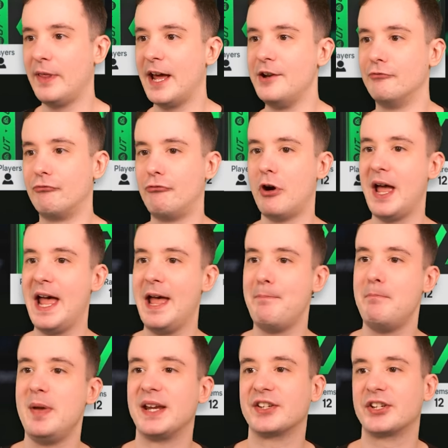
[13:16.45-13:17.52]
then, rare
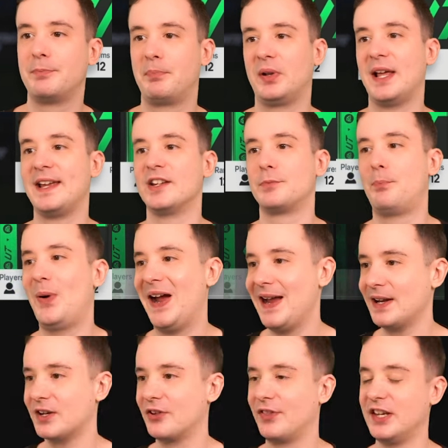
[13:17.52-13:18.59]
mixed players
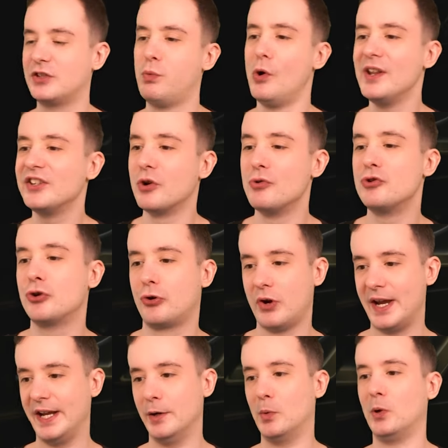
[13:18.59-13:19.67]
pack. This one is
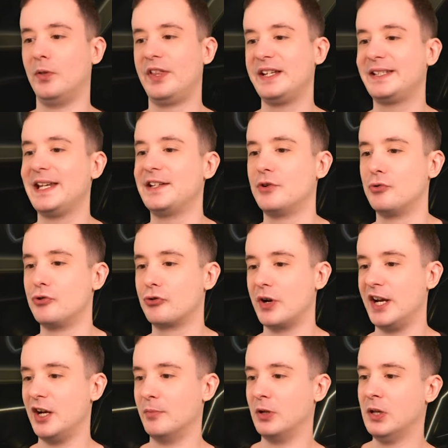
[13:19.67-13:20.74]
untradeable. This is
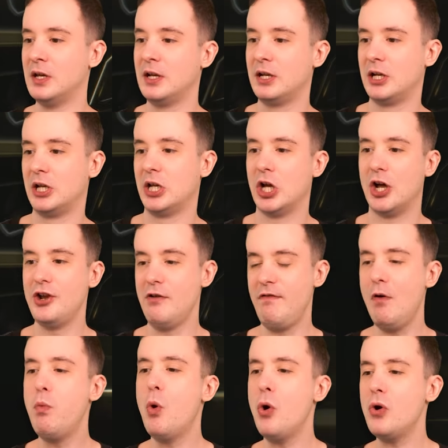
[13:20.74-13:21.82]
untradeable. Another
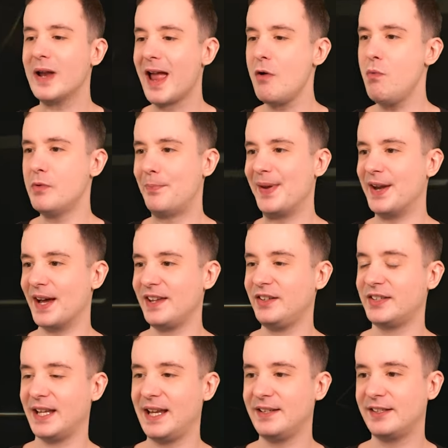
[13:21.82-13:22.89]
walkout would be
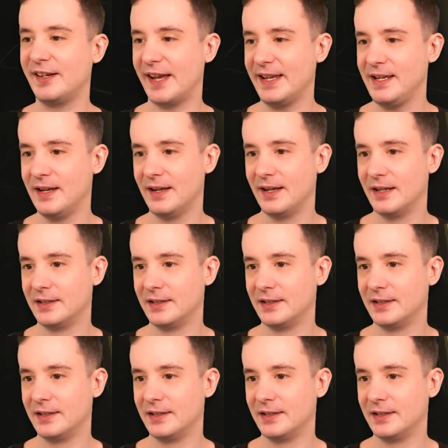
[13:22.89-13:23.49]
nice here today.